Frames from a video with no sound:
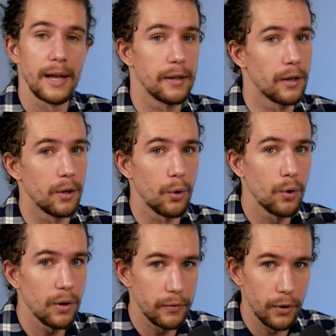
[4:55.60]
the
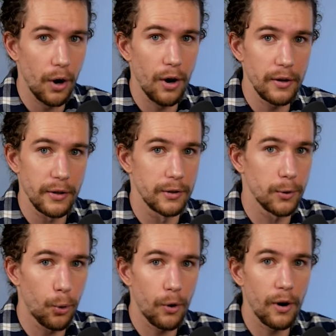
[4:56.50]
law of God, the
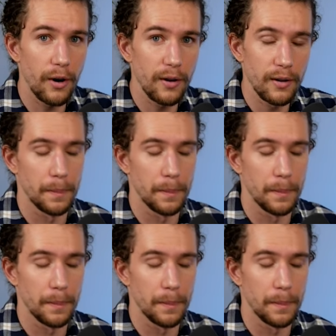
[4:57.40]
Torah,